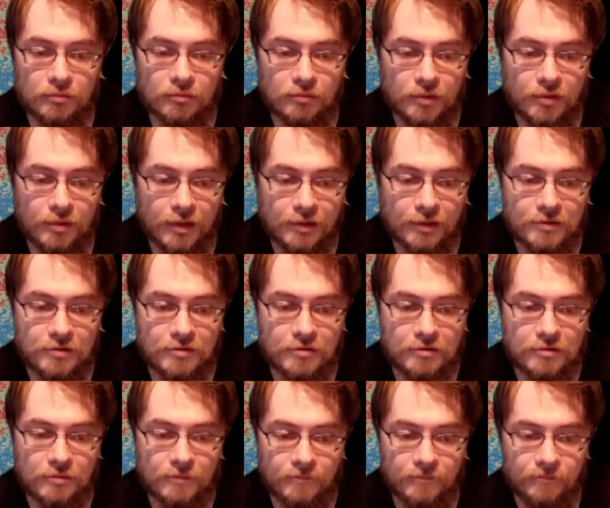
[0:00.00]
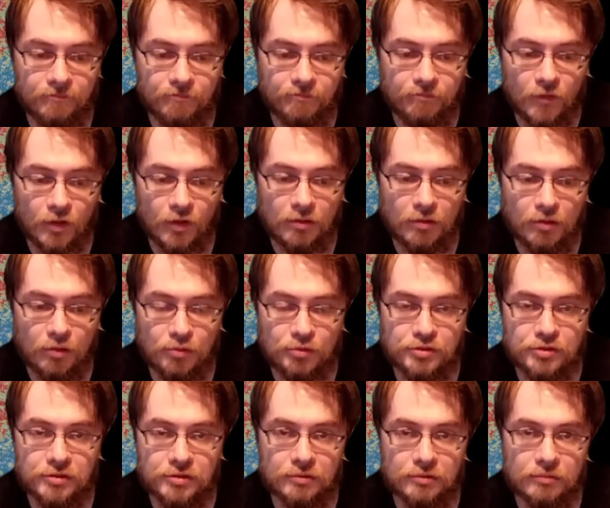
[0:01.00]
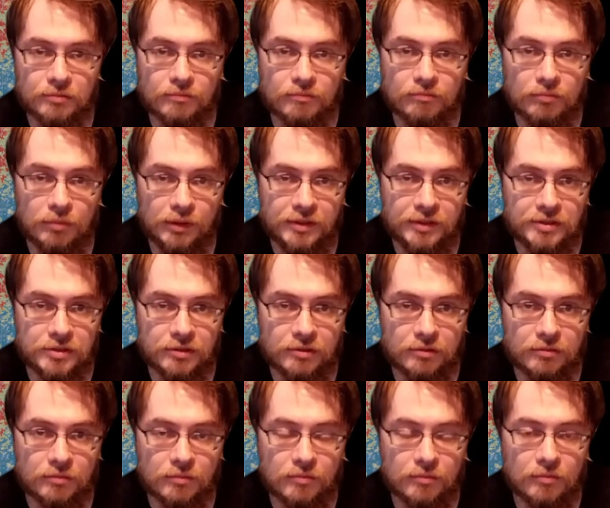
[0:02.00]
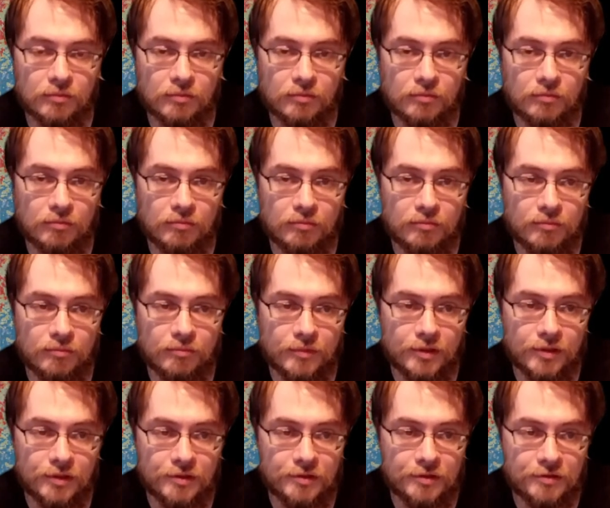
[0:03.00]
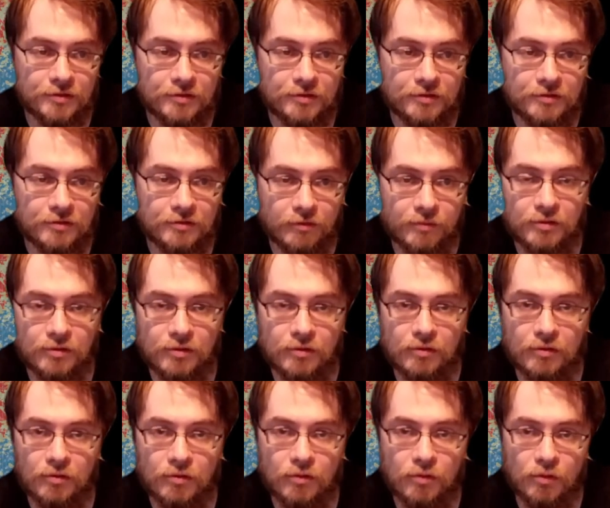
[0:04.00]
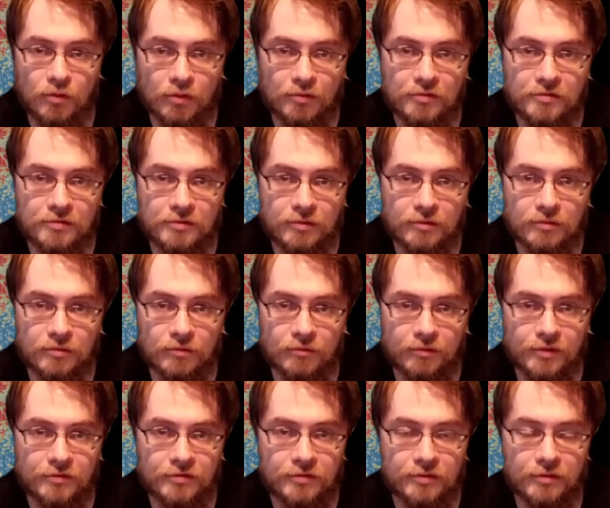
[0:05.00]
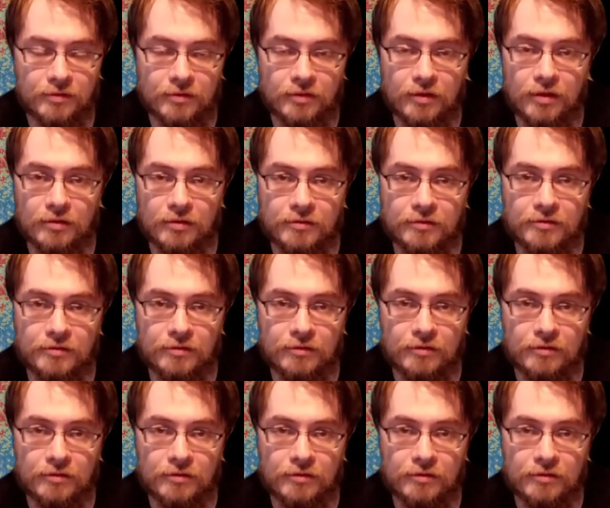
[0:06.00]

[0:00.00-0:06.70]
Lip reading: That's ocean bleaching. It strips the corals reefs of their colors and their